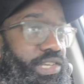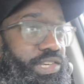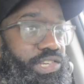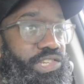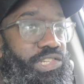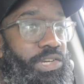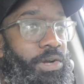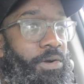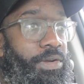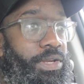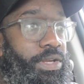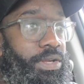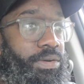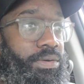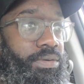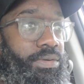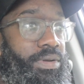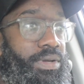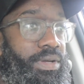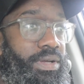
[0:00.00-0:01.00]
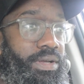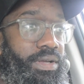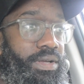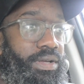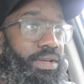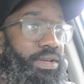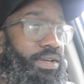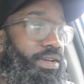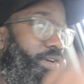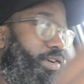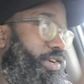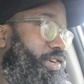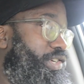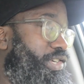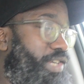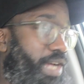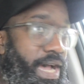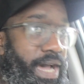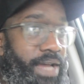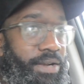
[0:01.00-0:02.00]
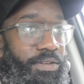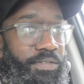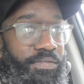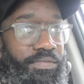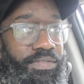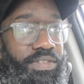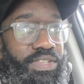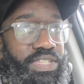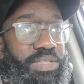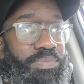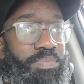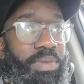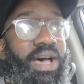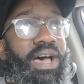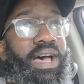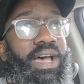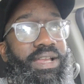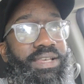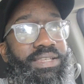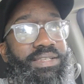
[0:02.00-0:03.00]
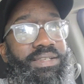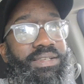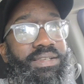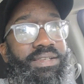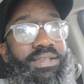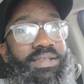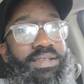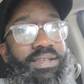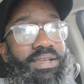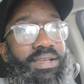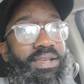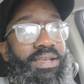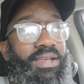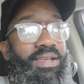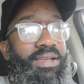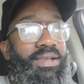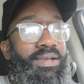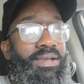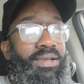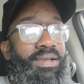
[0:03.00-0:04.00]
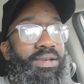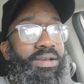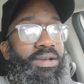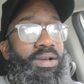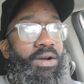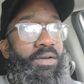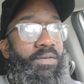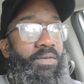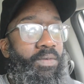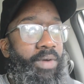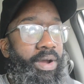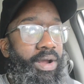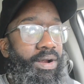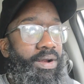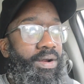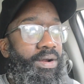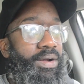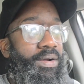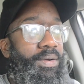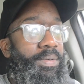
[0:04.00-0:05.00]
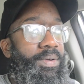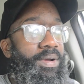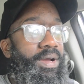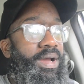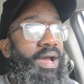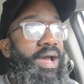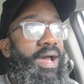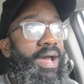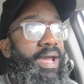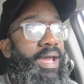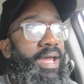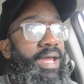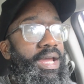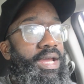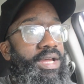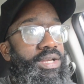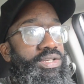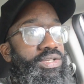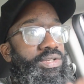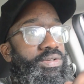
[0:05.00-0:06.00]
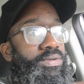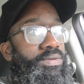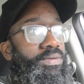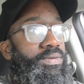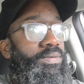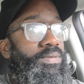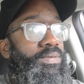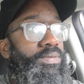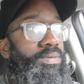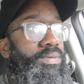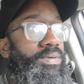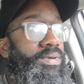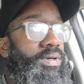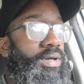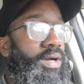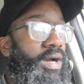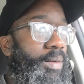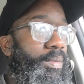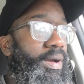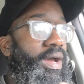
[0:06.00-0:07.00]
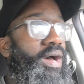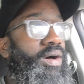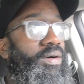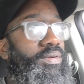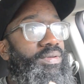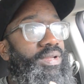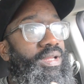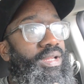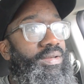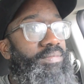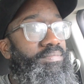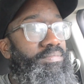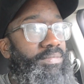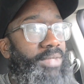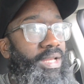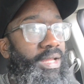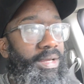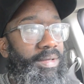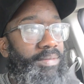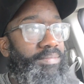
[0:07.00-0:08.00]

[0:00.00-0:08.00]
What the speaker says: just show you a shot of the spot of where I had to come out and